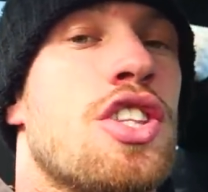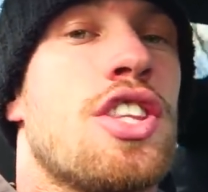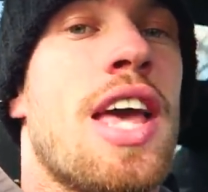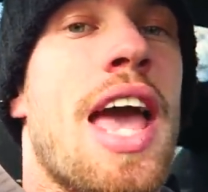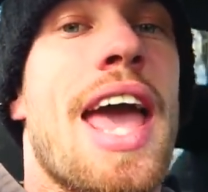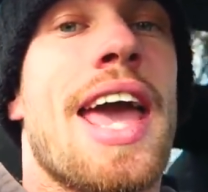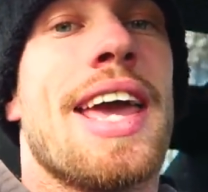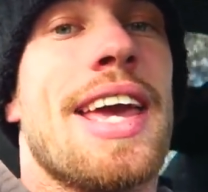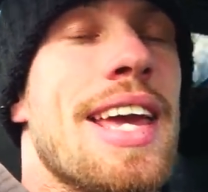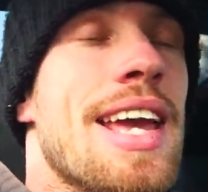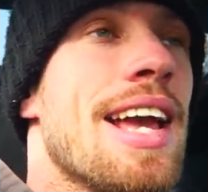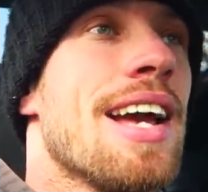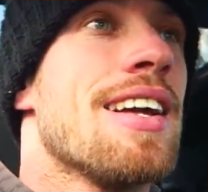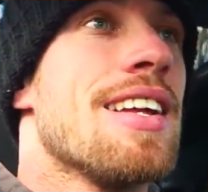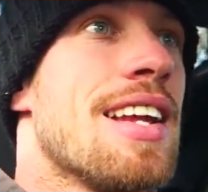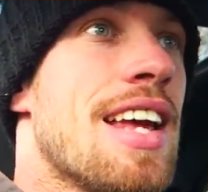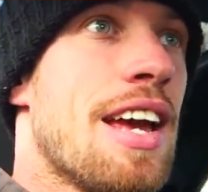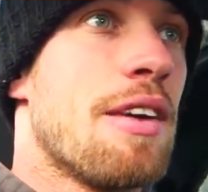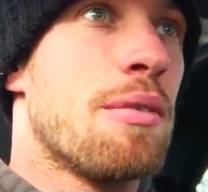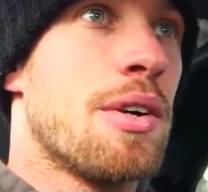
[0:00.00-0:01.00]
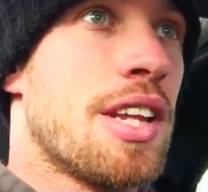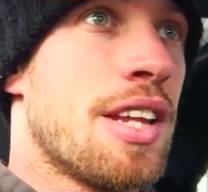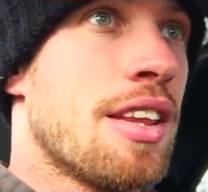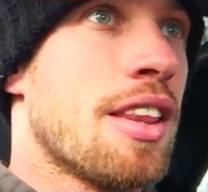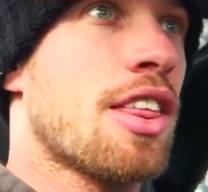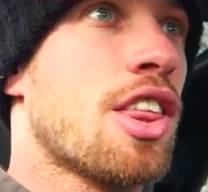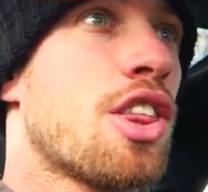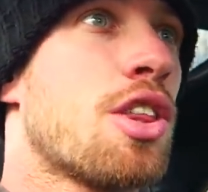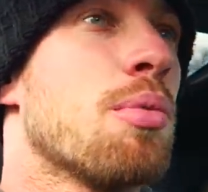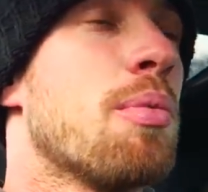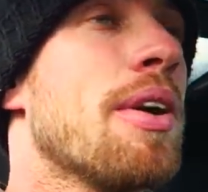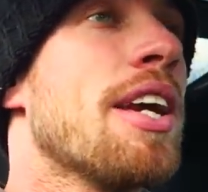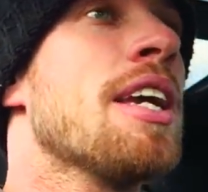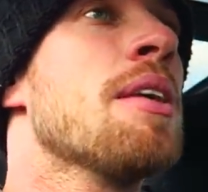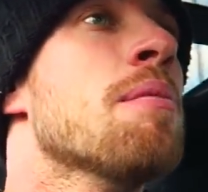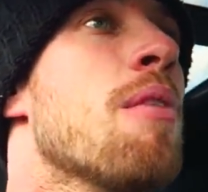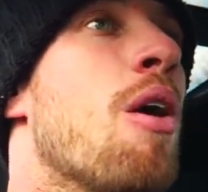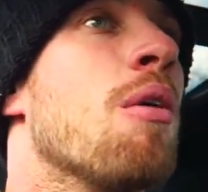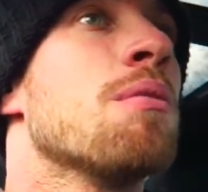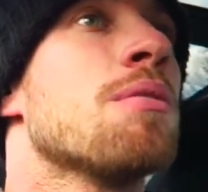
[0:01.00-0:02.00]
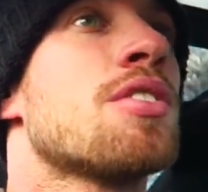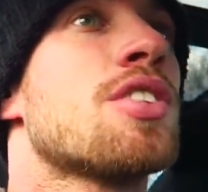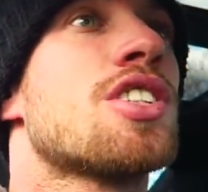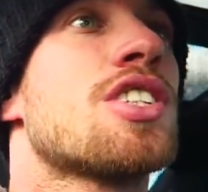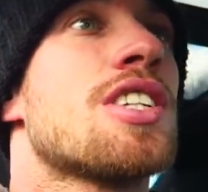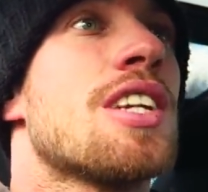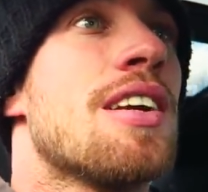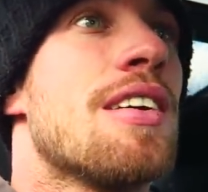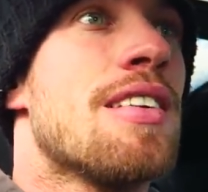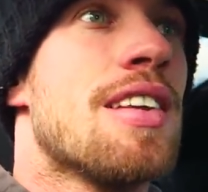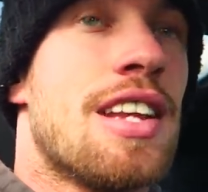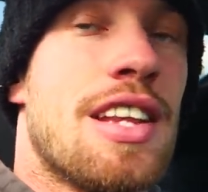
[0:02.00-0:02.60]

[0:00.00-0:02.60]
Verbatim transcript: they, within three months,